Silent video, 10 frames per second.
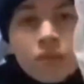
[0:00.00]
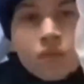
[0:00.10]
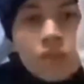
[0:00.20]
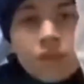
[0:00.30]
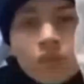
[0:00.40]

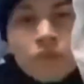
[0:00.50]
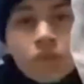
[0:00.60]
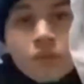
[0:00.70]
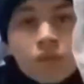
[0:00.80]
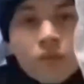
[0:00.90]

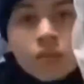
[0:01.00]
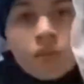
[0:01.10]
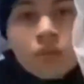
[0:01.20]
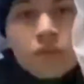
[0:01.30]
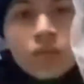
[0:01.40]

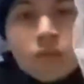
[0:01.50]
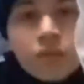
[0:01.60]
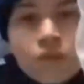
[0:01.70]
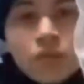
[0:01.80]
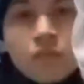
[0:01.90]

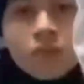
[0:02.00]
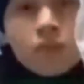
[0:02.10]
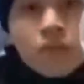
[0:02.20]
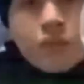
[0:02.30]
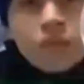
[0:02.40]

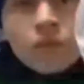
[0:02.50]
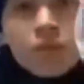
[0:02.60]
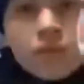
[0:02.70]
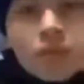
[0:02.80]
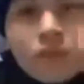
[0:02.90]

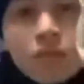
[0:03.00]
(silence)